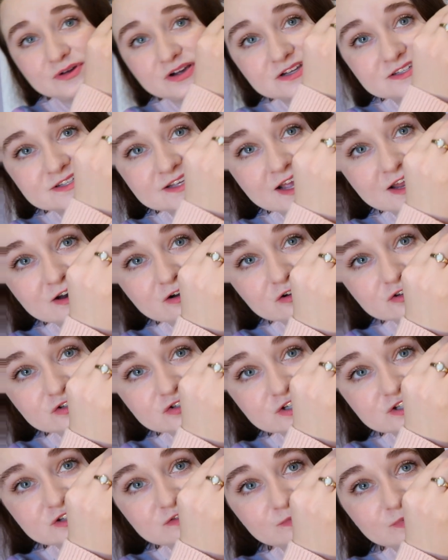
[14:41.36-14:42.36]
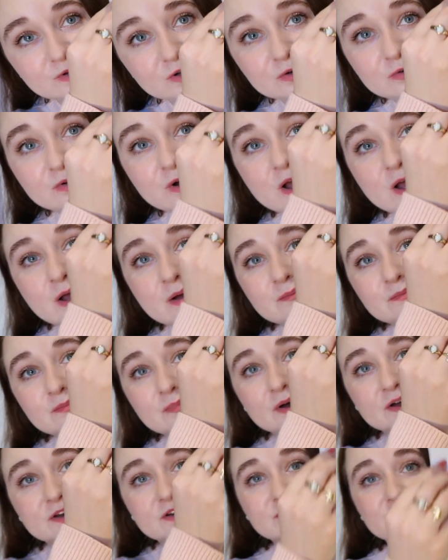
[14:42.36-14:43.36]
Because again, all the shades of blue,
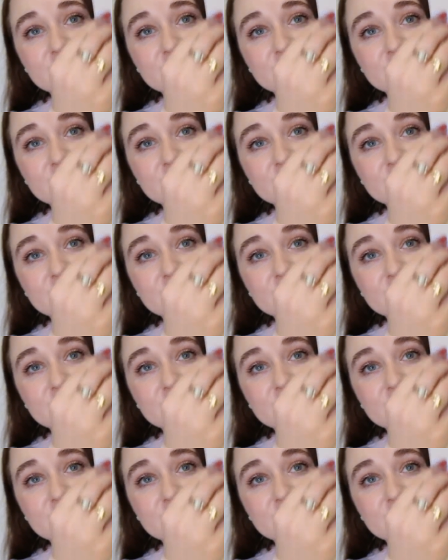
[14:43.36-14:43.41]
but